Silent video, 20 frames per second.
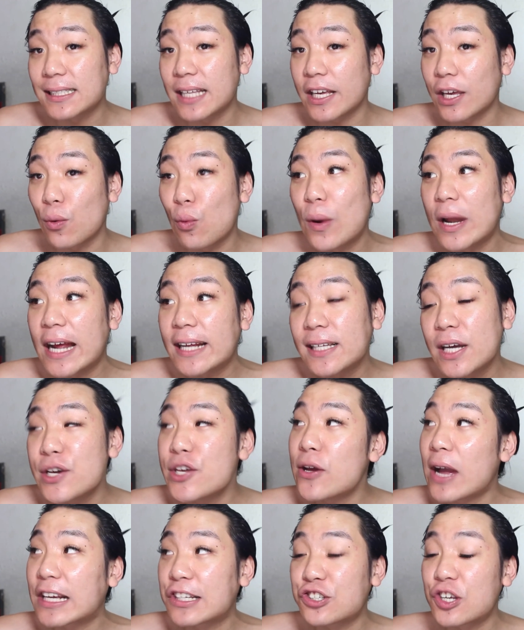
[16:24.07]
Like, when I tell
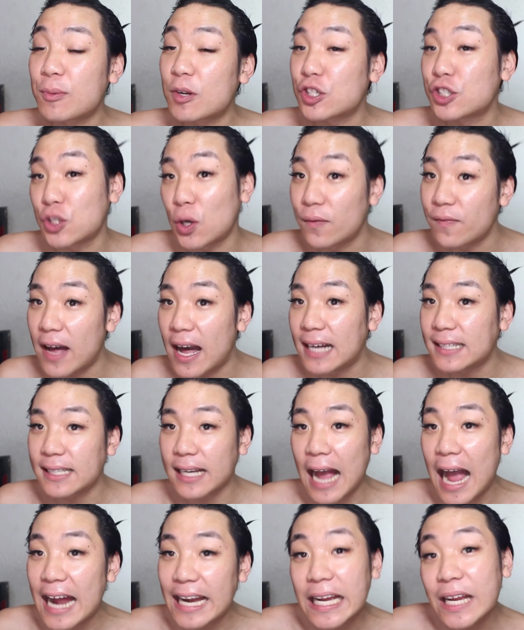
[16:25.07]
you I streamed it so fast,
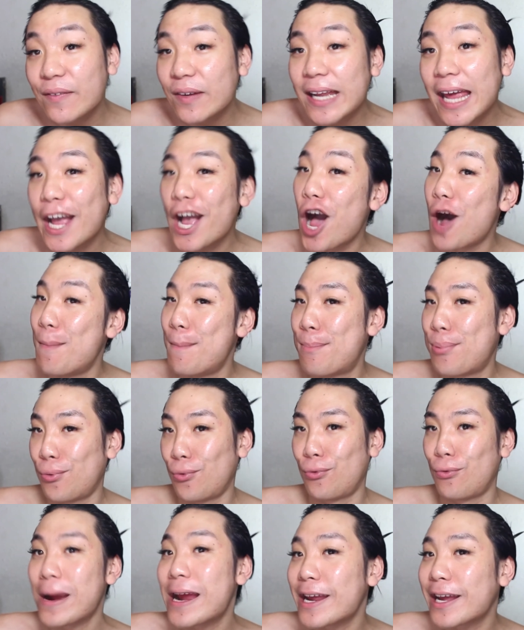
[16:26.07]
like, I didn't even take a
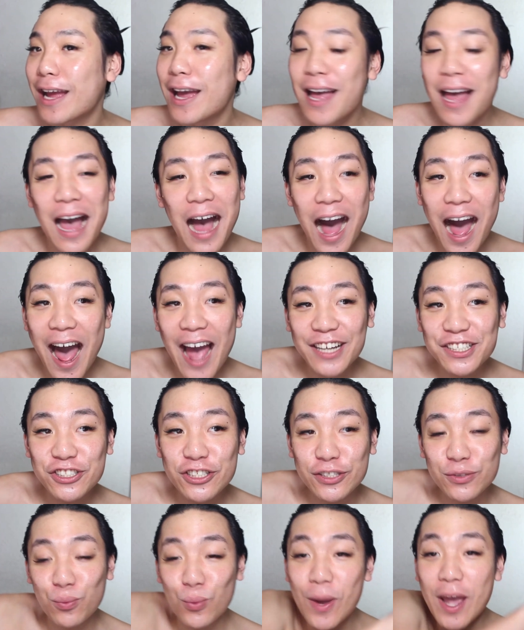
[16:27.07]
break. I
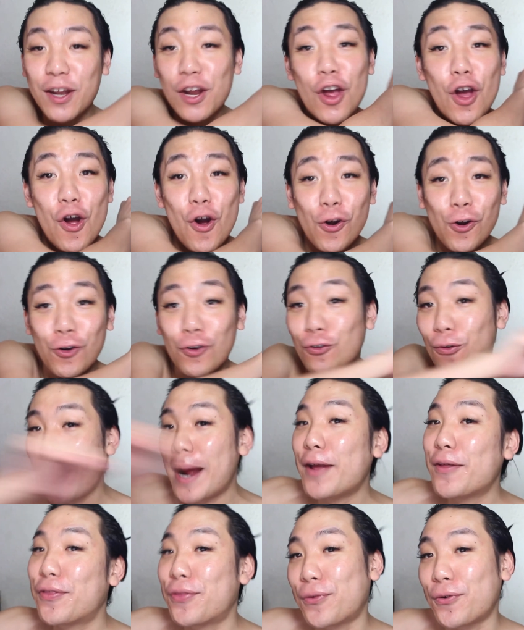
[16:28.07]
just went
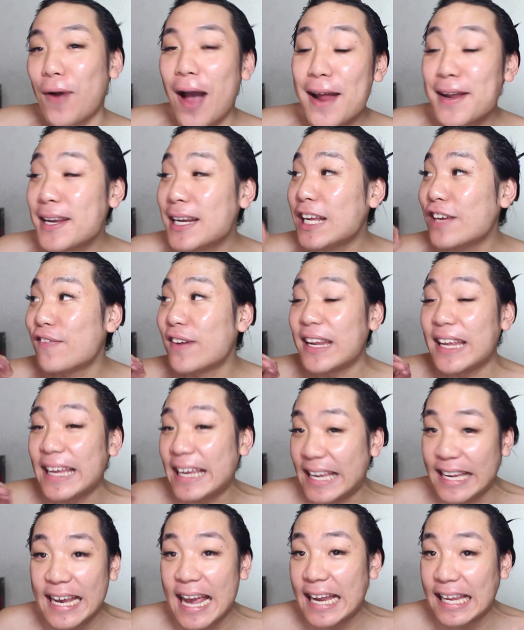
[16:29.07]
right through. I didn't even
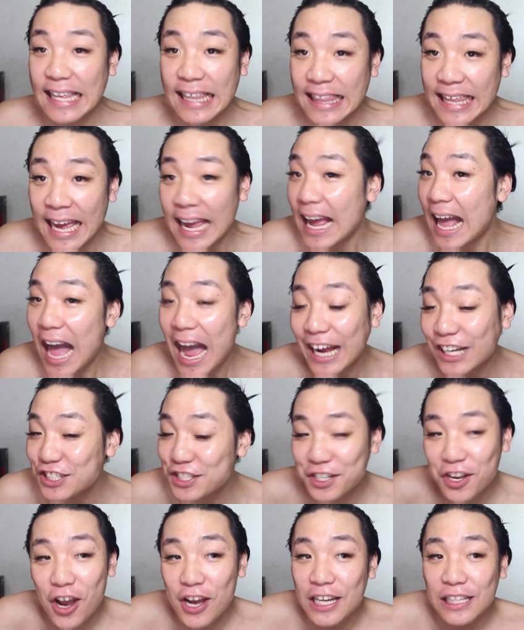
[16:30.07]
eat anything. I
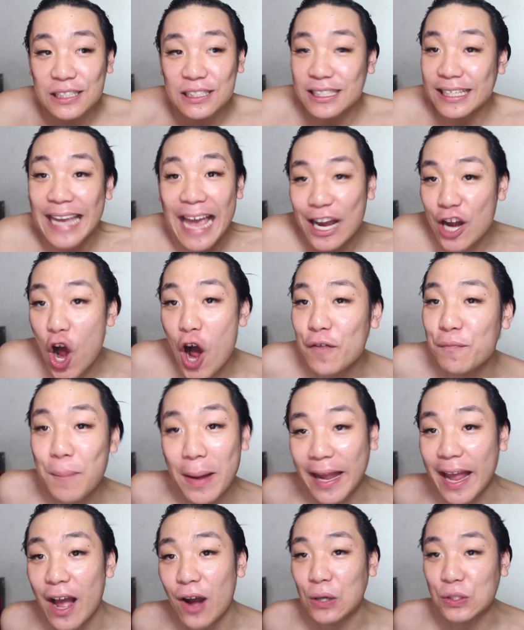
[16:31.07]
just couldn't get off
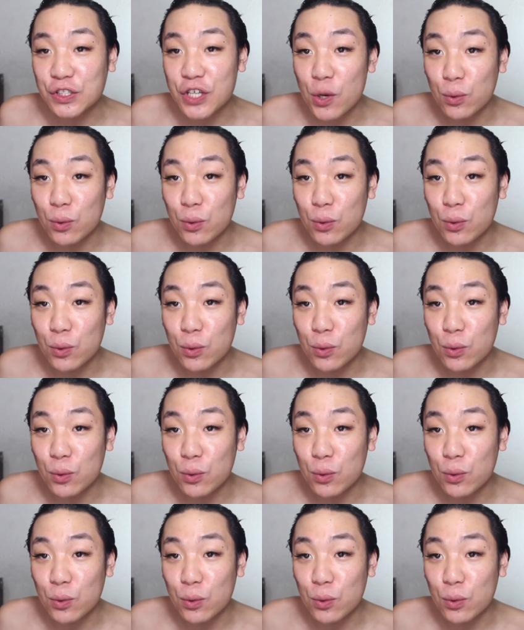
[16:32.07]
my couch.